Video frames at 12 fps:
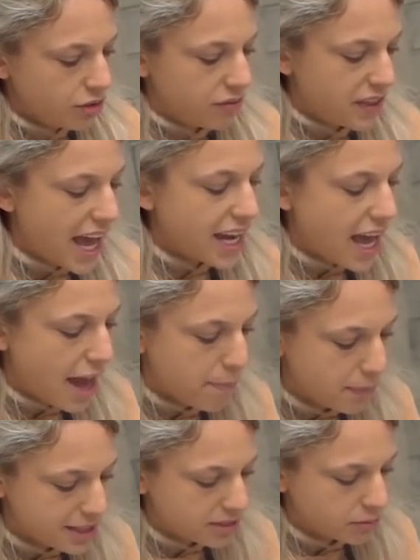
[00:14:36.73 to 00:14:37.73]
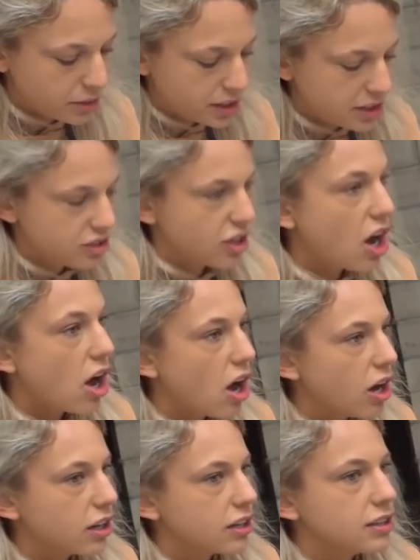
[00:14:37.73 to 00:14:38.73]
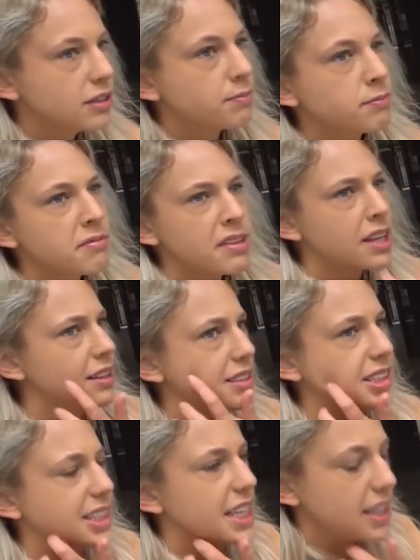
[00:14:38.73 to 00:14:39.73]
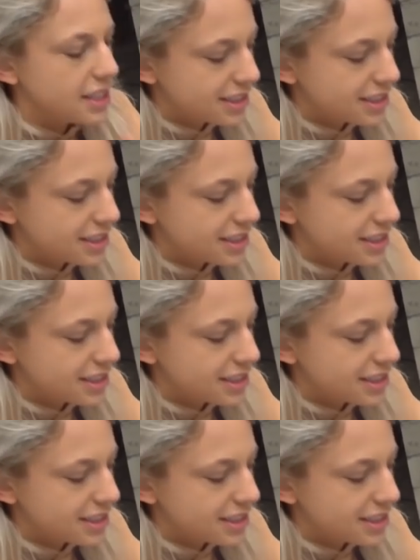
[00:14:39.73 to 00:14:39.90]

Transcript: So if that happens with a dog, the sit